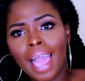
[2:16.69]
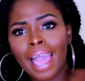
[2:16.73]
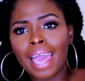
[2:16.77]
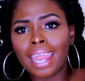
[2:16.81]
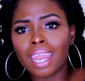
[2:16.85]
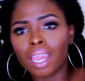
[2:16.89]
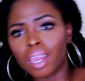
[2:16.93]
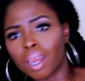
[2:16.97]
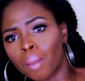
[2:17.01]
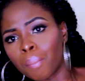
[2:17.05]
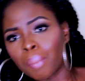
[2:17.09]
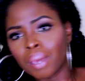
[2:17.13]
a
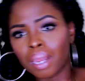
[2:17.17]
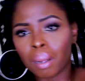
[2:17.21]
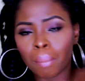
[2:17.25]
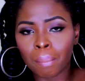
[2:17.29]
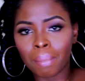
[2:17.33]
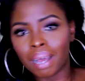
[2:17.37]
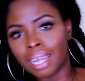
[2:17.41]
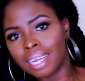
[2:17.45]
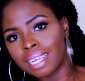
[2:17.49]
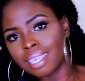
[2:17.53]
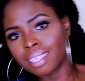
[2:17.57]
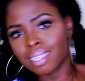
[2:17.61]
little bit of
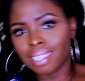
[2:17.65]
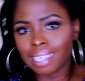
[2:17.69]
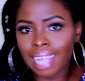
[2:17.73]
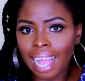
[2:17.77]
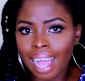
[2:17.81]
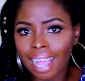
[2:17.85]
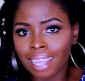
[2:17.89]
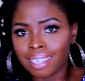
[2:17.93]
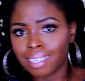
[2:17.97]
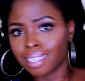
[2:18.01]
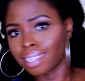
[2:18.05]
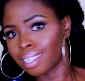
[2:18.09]
money
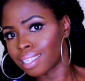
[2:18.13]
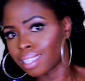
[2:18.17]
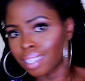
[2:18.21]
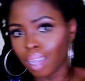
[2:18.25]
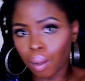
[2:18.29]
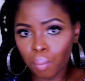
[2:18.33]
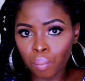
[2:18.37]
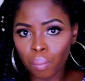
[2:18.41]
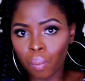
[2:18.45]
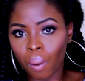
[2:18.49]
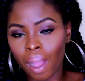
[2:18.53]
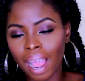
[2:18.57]
stashed
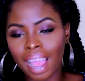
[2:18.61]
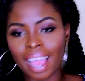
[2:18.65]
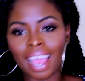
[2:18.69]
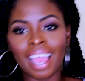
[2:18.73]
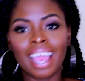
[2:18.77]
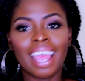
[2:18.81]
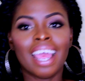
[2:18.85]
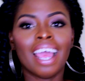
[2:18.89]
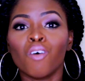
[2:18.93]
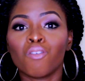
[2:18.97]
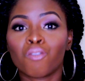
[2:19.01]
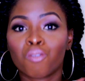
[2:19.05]

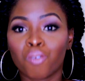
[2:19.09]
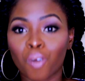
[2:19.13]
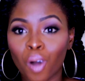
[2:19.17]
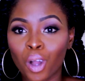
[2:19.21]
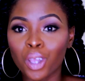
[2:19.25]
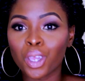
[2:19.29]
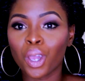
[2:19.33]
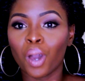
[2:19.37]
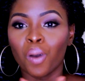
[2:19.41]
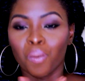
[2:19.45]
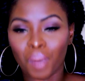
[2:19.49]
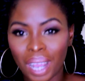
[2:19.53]
somewhere
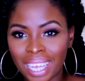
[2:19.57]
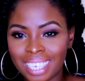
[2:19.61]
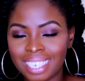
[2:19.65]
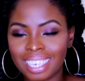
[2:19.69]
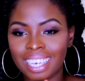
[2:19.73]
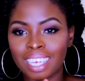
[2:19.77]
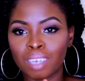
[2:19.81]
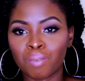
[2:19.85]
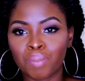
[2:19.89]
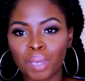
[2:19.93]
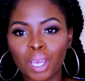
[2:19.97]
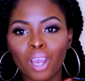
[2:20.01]
for your
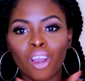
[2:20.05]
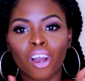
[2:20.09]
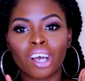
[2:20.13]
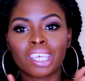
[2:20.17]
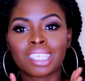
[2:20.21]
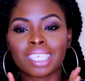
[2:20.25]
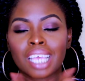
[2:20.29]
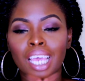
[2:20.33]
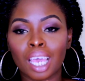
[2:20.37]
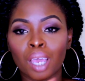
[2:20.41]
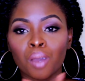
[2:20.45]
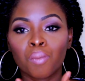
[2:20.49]
wedding,
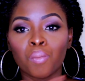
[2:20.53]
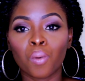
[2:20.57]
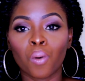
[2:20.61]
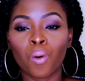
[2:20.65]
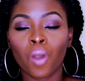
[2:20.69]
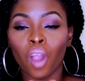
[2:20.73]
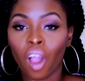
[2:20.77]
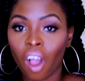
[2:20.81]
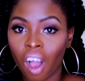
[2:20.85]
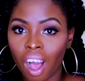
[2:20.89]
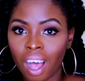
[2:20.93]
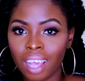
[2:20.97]
because it
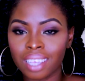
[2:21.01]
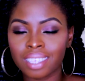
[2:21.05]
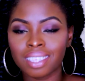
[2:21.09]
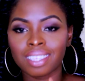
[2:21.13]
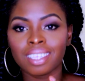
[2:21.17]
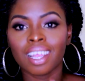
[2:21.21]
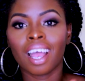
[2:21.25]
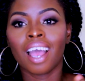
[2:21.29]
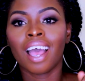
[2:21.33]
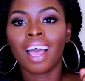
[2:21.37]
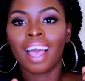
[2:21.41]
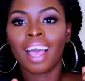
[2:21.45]
will cost